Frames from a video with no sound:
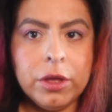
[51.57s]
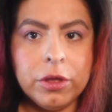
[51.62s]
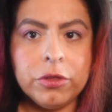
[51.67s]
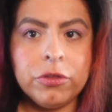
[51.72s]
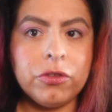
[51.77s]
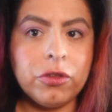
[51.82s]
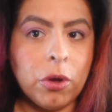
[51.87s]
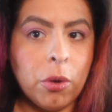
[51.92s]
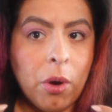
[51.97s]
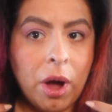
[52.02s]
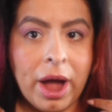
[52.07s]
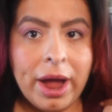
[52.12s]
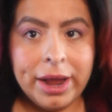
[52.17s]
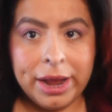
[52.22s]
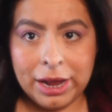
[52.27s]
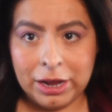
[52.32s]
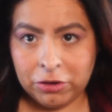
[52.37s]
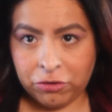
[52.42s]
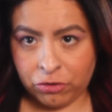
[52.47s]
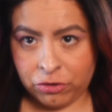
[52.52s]
So I
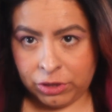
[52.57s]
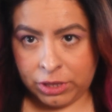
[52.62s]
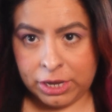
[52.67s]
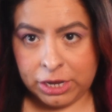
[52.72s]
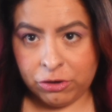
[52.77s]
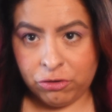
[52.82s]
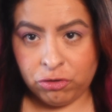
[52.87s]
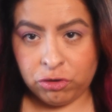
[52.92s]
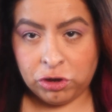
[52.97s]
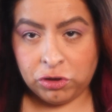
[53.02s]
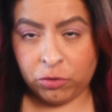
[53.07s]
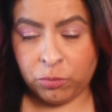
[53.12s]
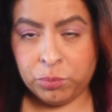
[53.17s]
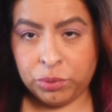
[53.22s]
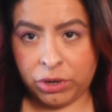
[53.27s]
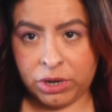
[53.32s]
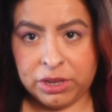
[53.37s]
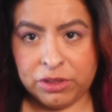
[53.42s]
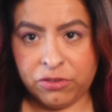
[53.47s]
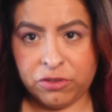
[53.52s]
actually had just
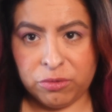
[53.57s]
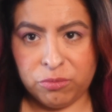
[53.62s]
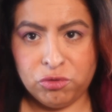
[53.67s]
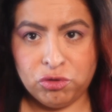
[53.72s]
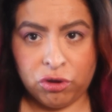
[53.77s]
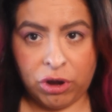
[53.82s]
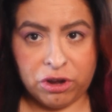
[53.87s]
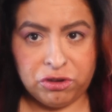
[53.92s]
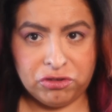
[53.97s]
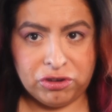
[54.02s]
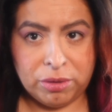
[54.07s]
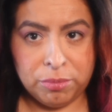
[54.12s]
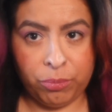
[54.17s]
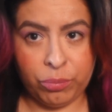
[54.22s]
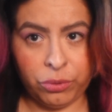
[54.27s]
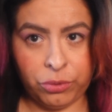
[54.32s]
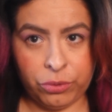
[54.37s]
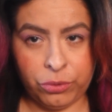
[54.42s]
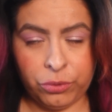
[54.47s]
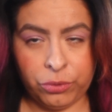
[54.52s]
put in some dry
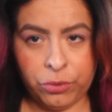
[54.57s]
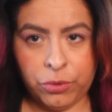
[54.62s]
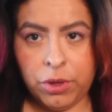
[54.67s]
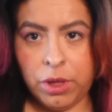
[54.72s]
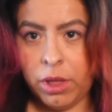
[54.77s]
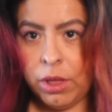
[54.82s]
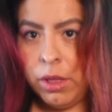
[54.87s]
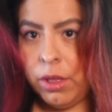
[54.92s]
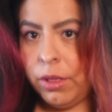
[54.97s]
shampoo.